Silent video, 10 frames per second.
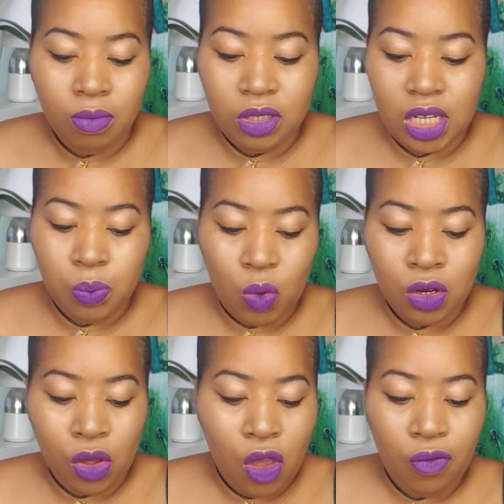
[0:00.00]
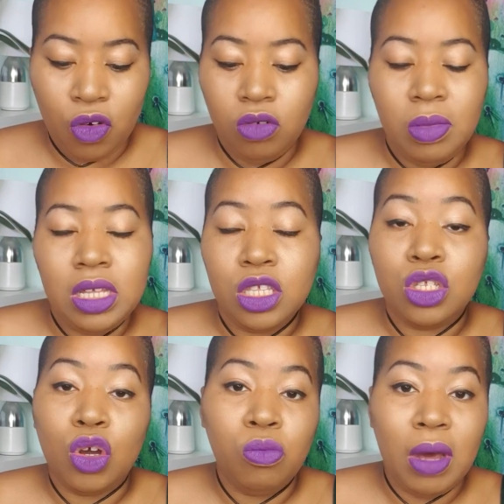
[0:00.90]
did one over on me and
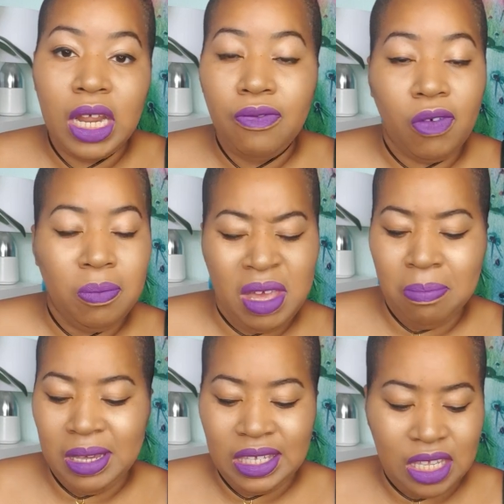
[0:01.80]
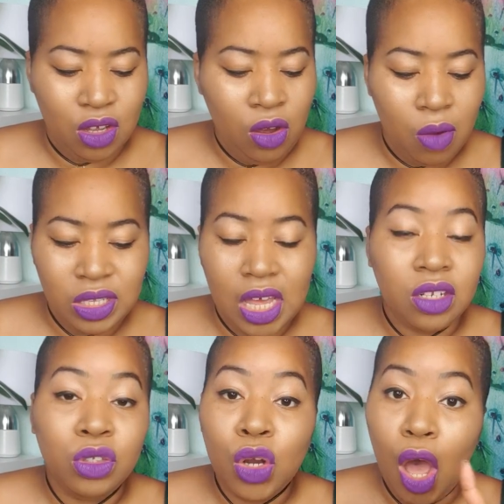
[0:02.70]
stole money from me in business. Oh, it was
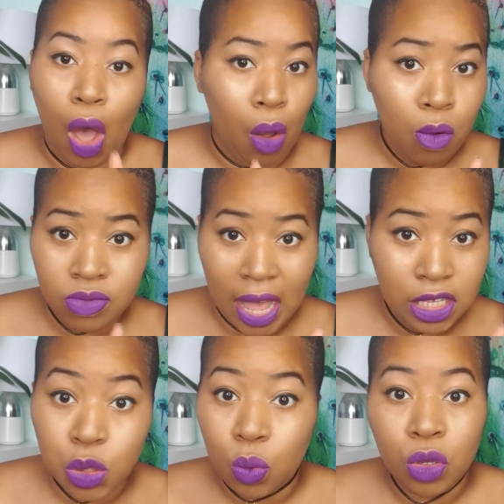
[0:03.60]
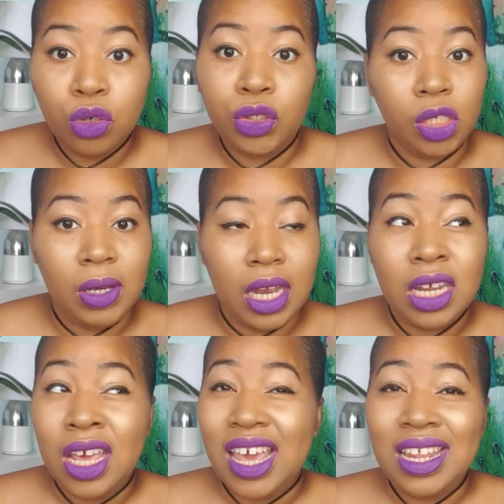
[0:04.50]
no, that's not what you're doing.
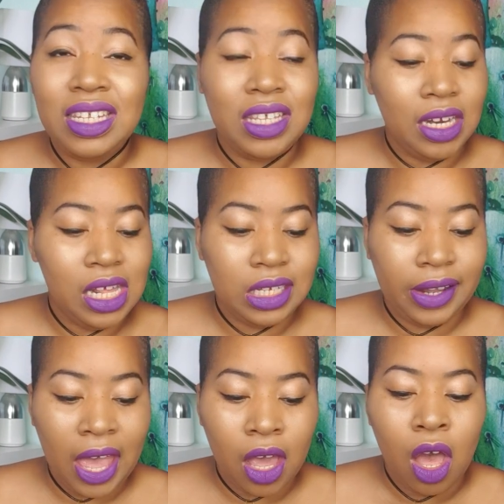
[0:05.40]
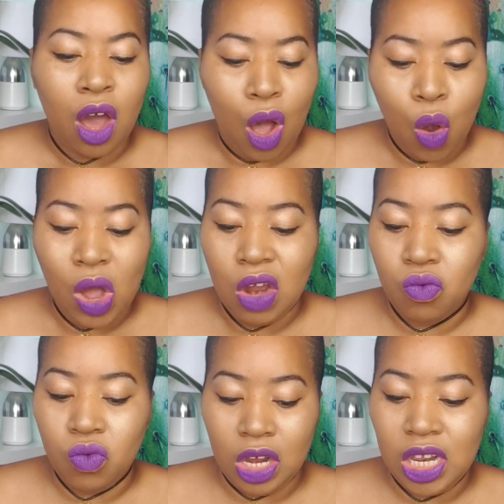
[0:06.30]
Instead, it's like, oh, I
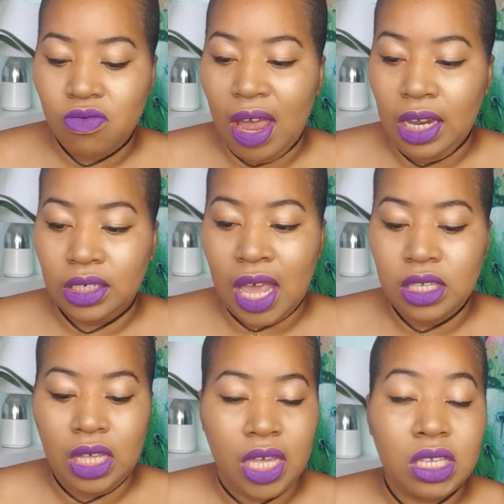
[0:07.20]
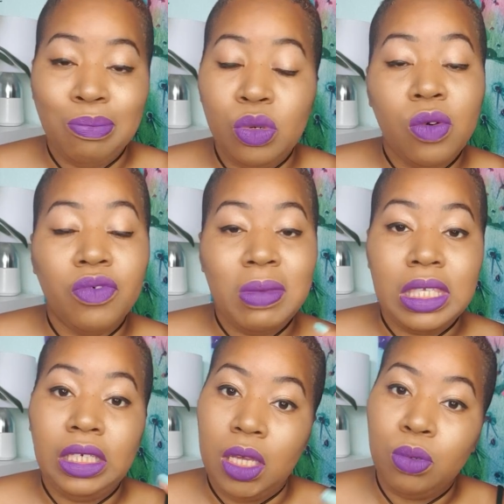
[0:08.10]
really recognize that it's important for me
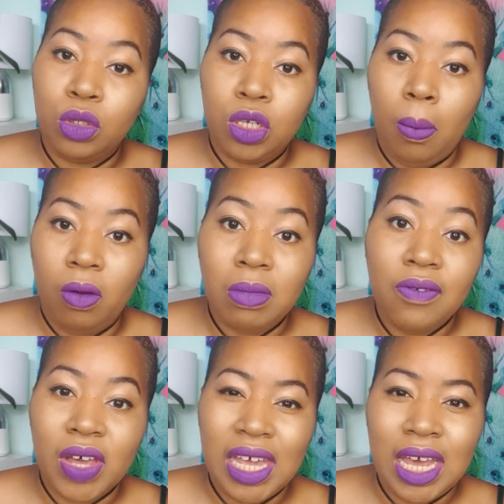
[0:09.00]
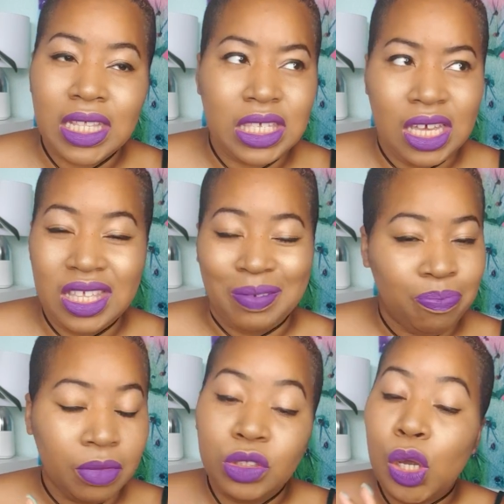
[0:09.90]
to keep on top of my finances.
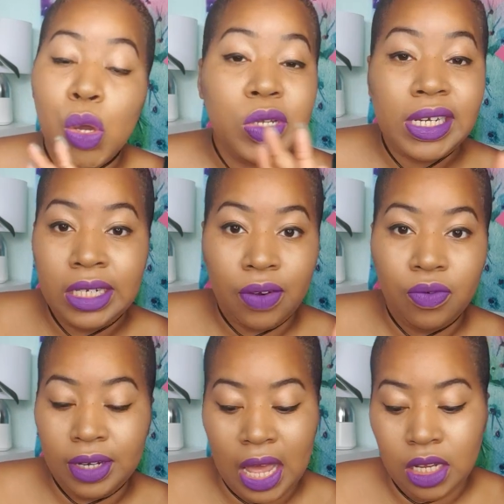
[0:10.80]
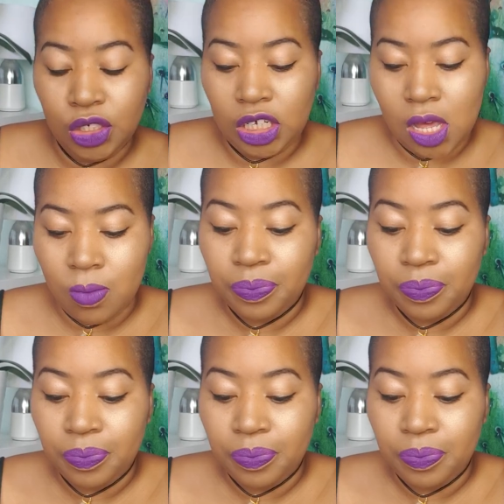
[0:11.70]
totally different energy.